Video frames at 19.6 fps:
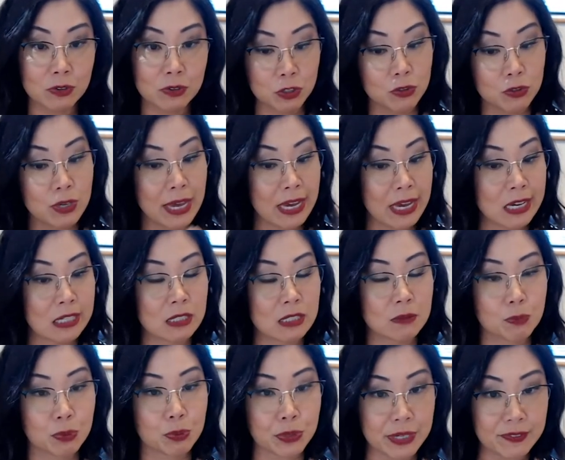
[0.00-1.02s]
two days
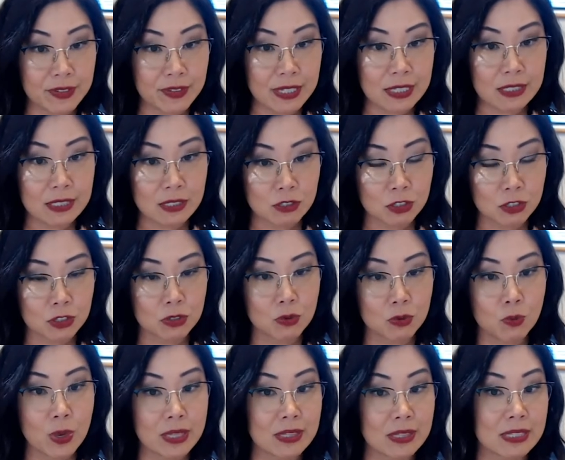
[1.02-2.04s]
previous
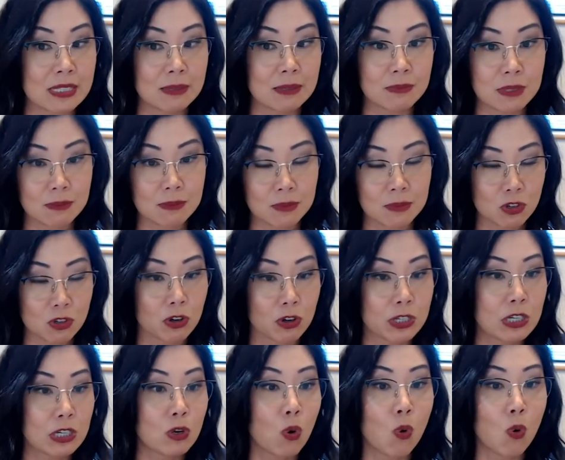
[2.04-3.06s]
to when the symptoms
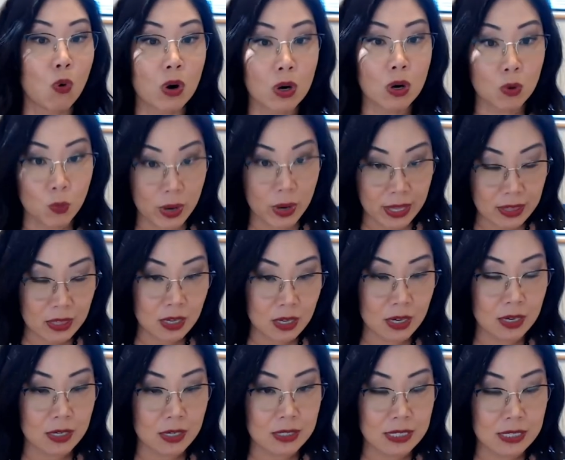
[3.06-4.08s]
started or when
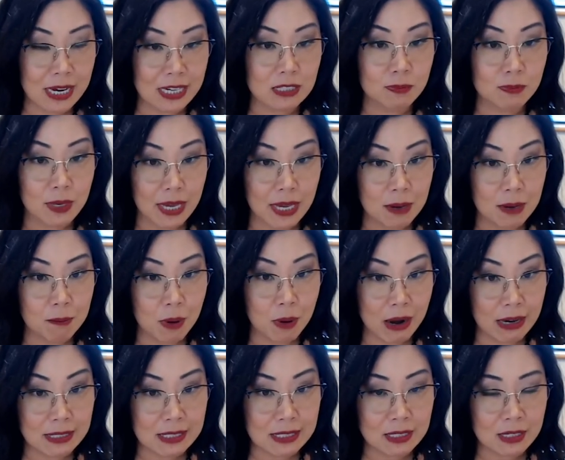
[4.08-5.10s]
the test became
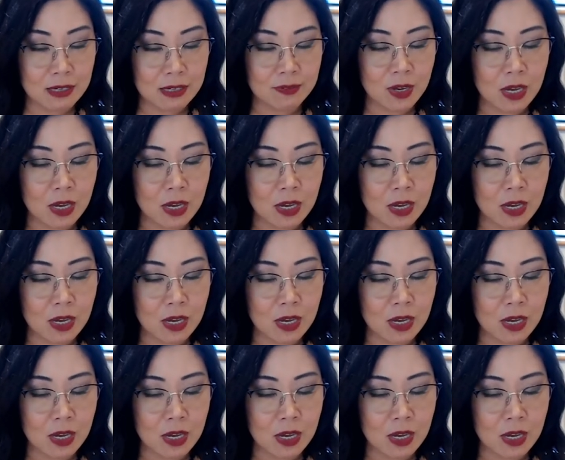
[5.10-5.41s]
positive